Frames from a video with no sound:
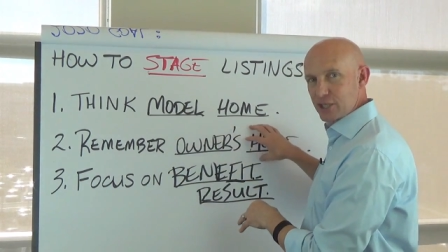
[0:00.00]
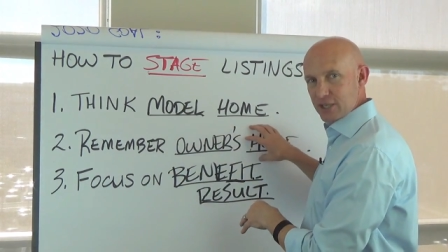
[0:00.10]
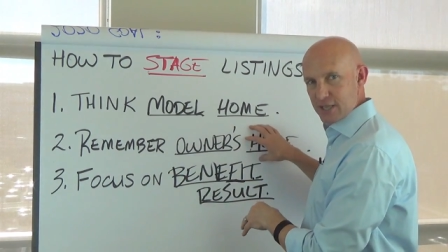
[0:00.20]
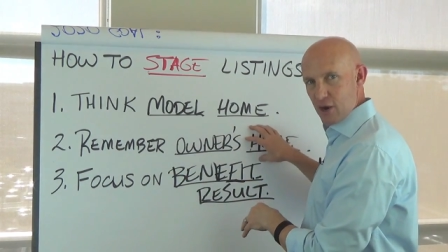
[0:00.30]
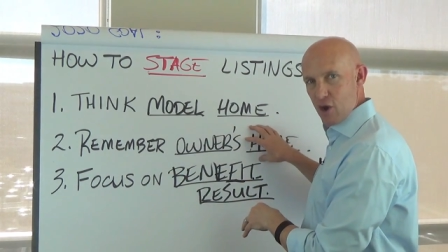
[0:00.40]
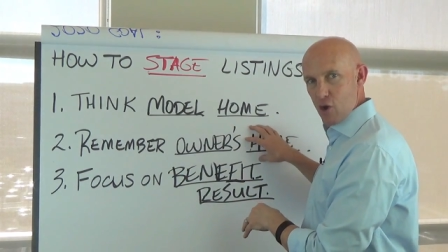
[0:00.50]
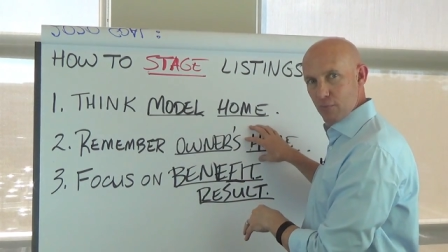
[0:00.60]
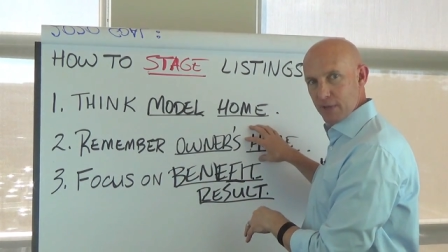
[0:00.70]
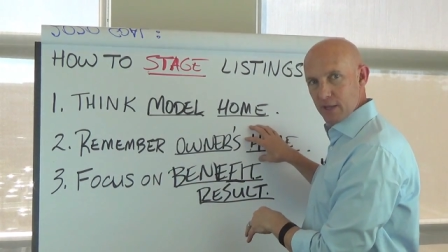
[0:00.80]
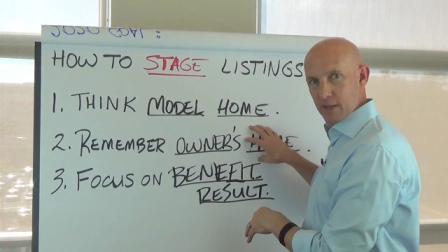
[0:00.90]
it's their
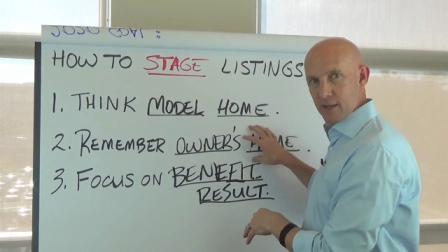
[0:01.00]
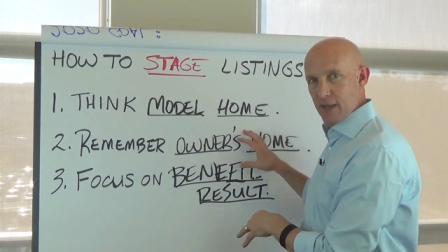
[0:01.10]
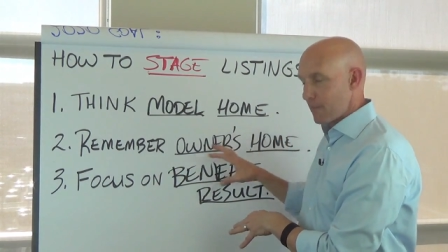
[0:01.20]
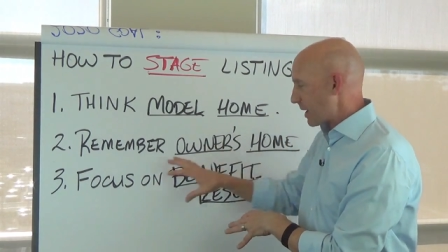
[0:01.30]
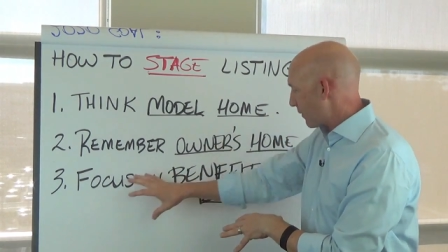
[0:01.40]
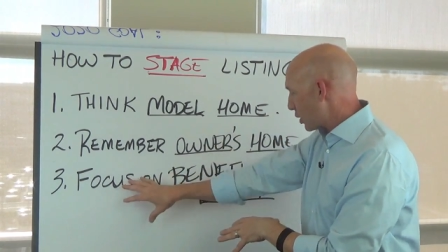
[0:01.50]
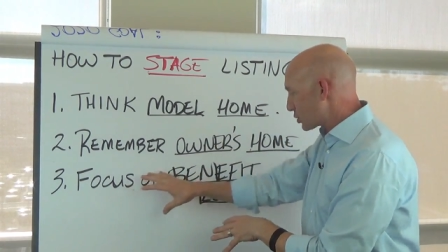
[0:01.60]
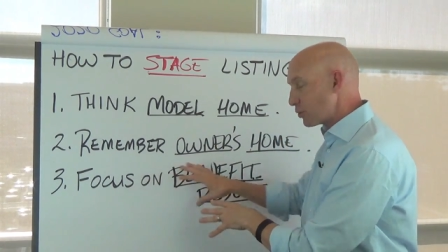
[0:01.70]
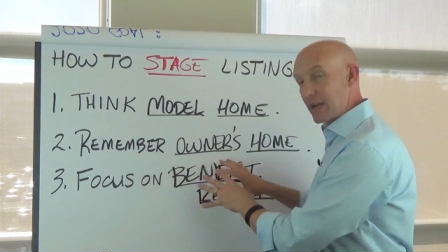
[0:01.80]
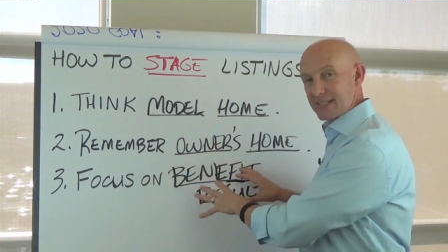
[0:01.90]
home, but I've
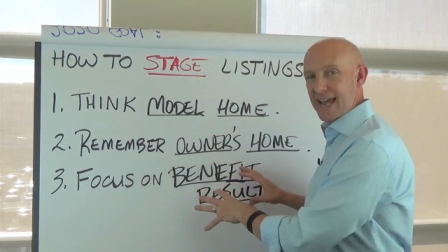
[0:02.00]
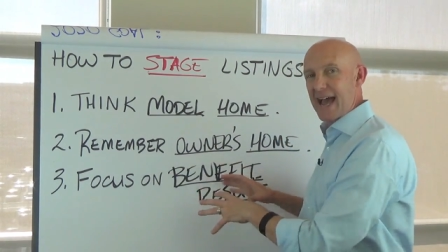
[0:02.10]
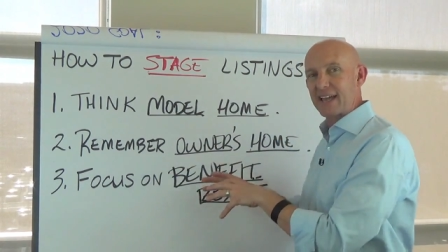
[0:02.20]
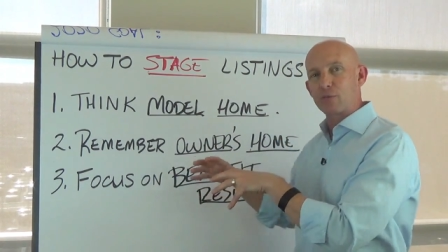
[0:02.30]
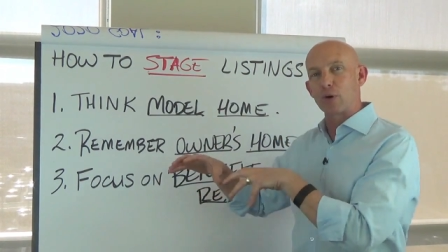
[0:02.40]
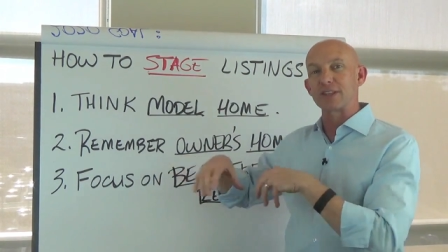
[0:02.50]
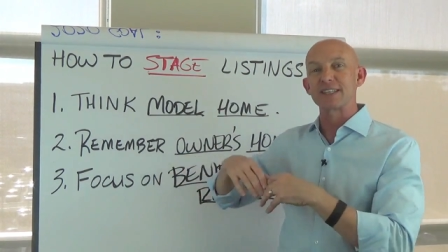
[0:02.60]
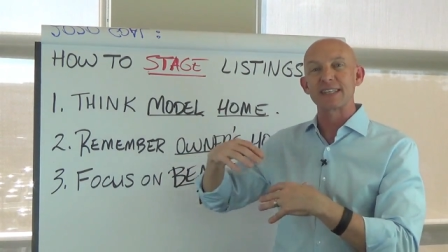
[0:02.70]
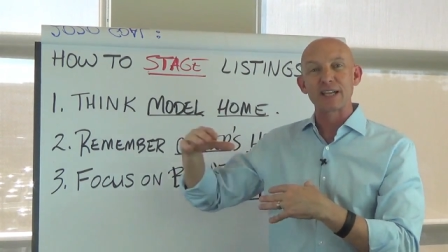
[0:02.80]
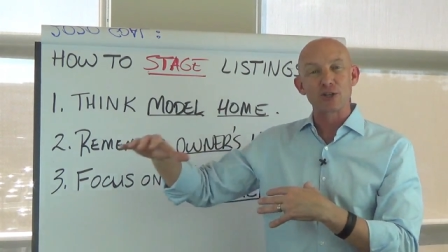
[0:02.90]
also now tied what the
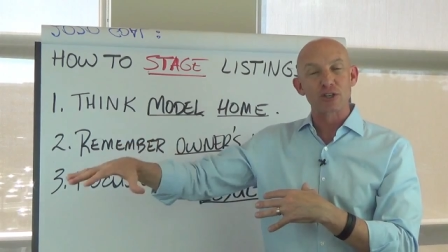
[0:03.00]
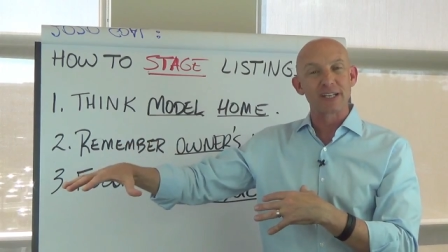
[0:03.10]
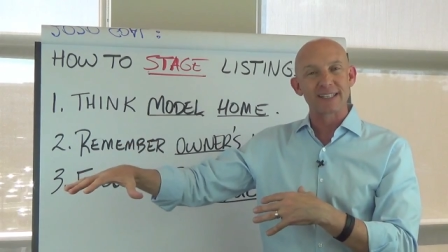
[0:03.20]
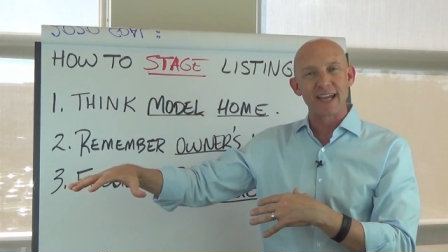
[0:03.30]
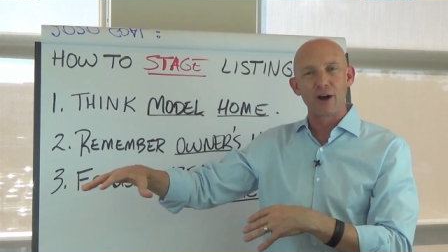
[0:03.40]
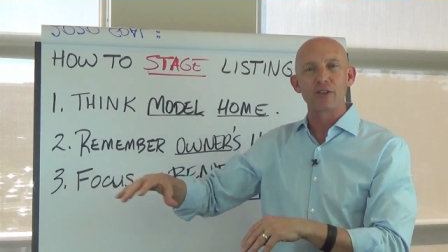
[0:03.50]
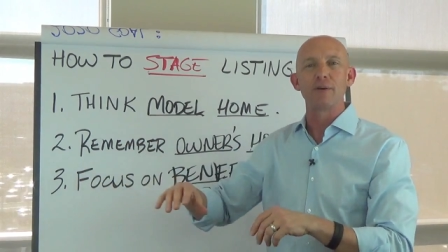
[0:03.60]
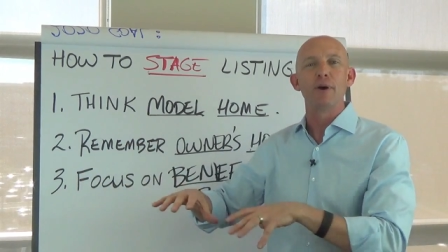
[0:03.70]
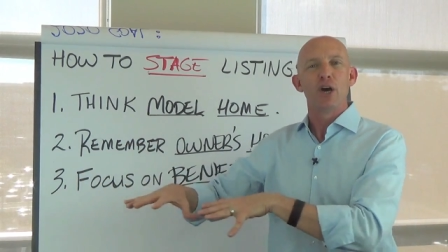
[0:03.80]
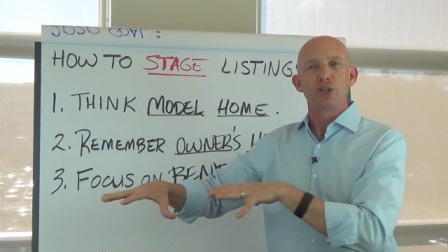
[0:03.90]
stager's going to tell
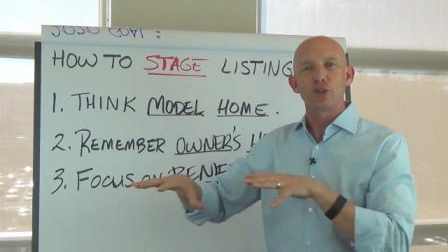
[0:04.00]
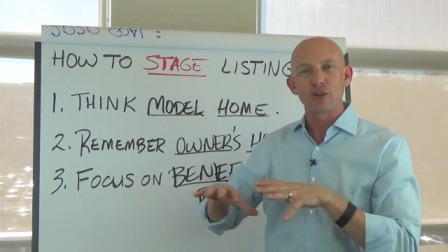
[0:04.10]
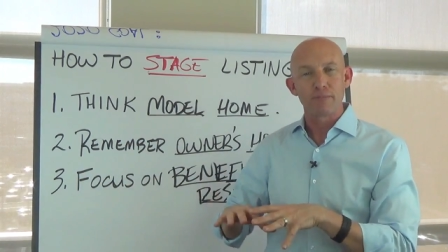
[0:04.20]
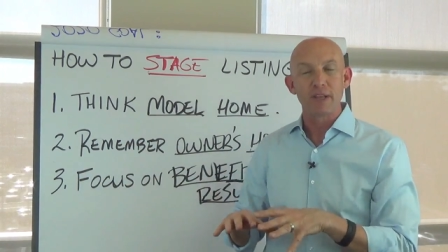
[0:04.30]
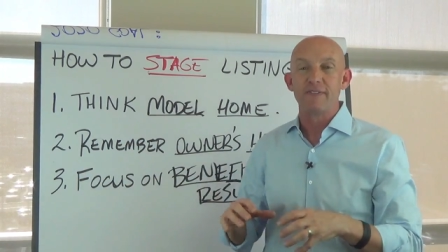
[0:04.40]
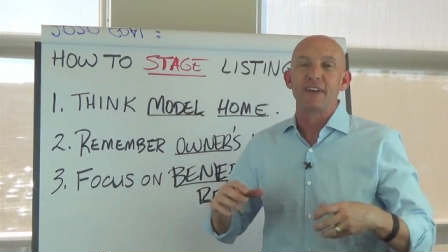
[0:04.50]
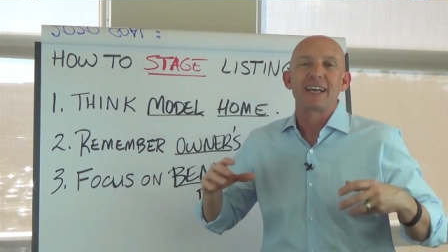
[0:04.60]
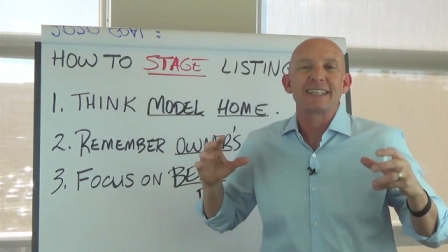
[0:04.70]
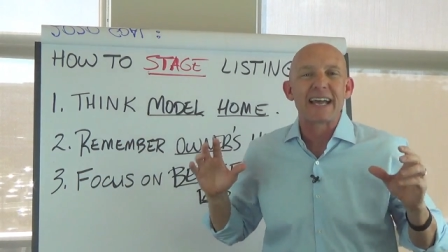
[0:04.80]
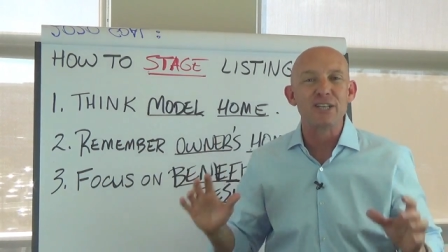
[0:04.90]
them to the benefit,
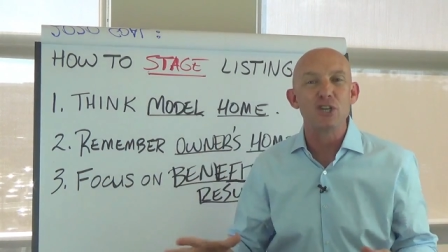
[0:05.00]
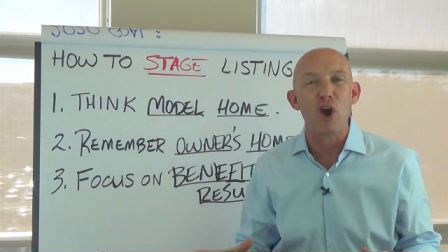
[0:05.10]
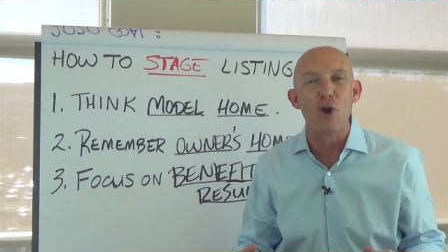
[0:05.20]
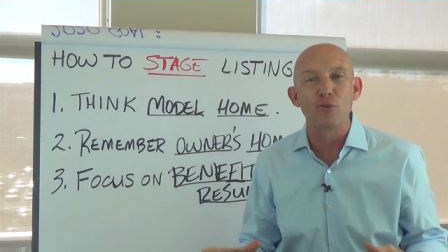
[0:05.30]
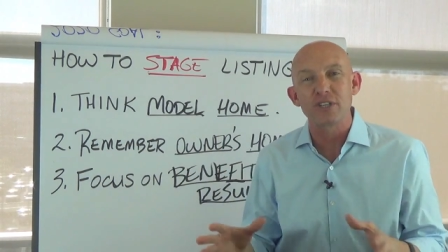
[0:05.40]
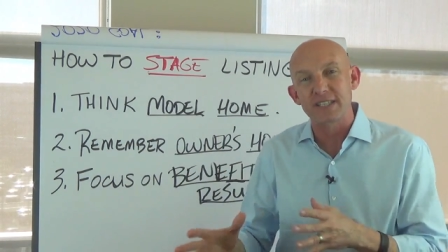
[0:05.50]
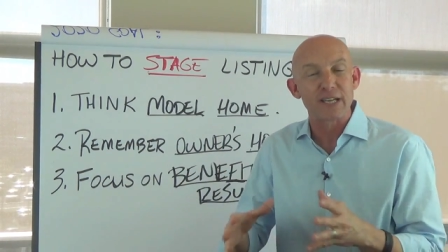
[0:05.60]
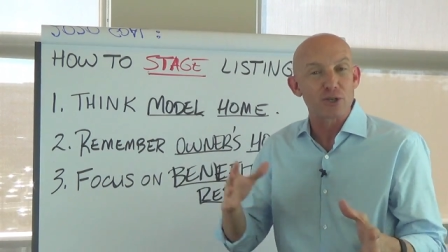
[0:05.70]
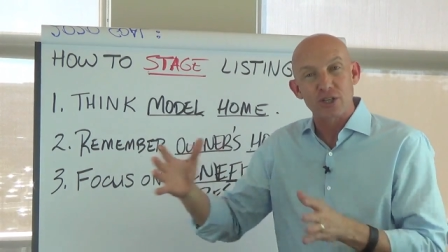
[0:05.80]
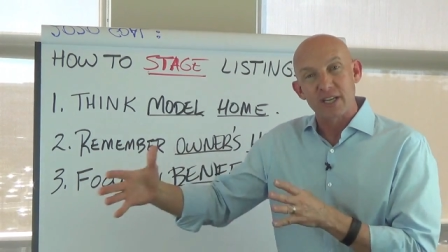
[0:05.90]
because I know the
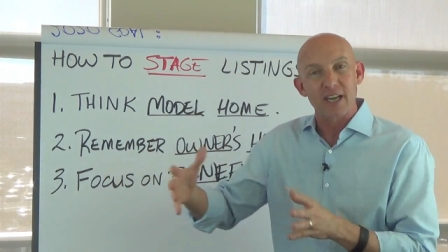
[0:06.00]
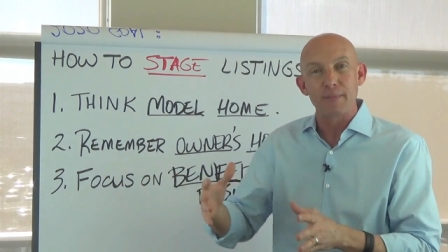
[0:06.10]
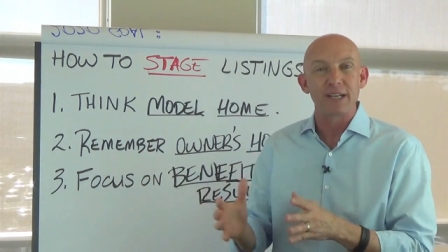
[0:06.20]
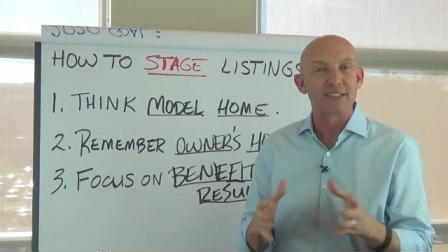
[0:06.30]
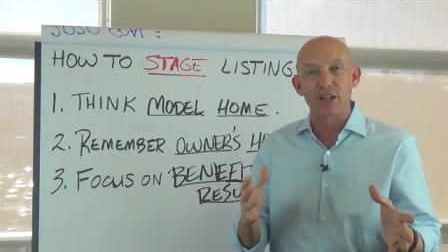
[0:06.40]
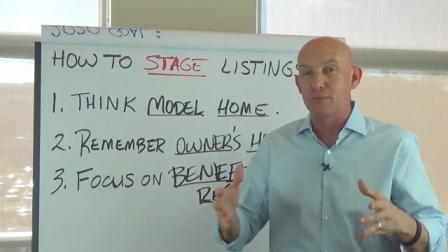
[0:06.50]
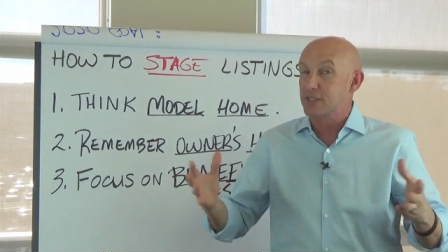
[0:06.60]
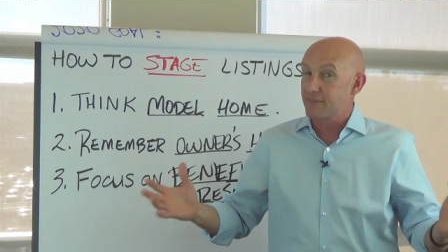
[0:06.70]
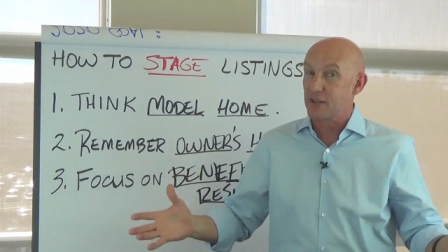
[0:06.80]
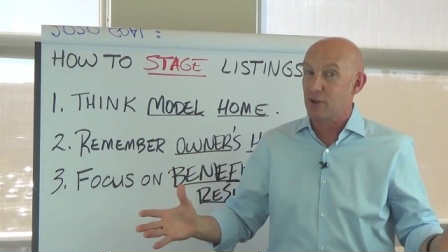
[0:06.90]
stager's going to come in and tell them
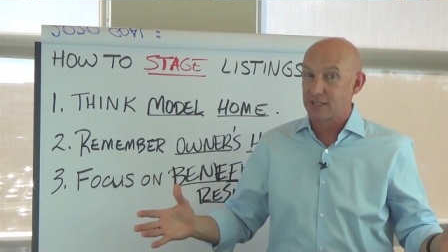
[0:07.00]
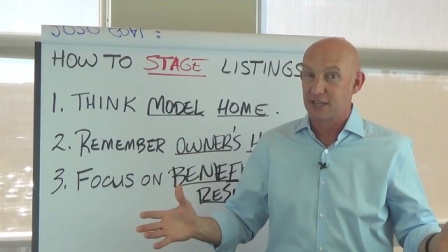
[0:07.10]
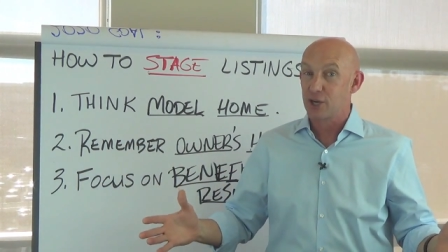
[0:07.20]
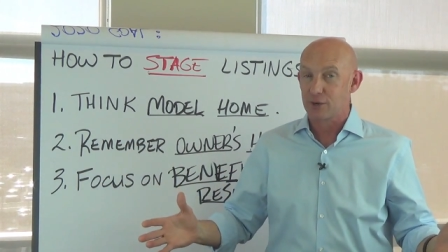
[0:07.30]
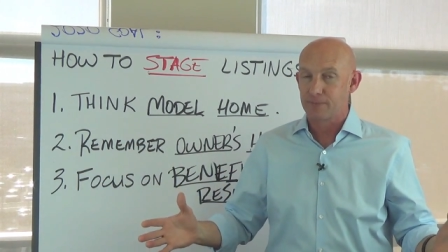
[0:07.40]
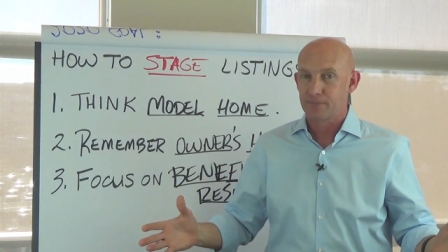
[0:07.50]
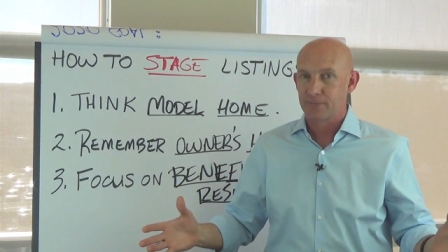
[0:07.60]
stuff they don't like to hear.